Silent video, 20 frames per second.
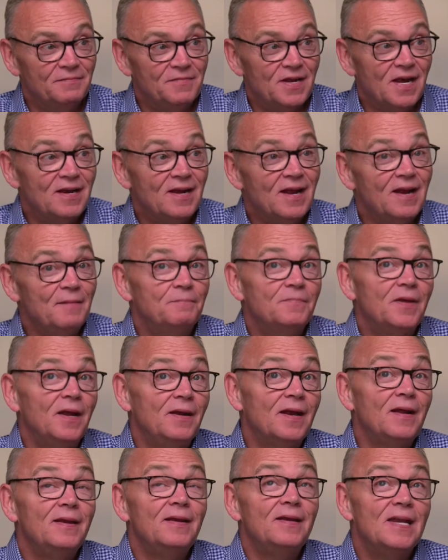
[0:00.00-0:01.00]

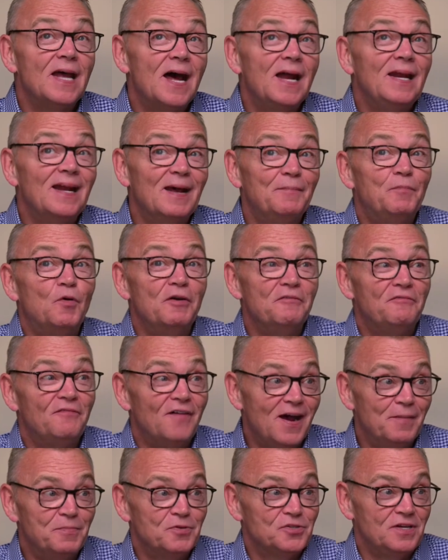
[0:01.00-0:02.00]

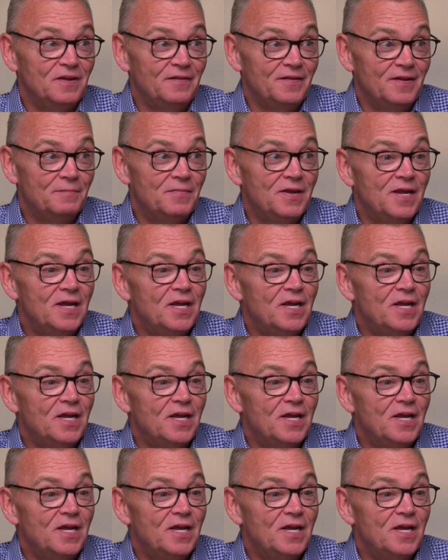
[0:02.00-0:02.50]
99.5% of them,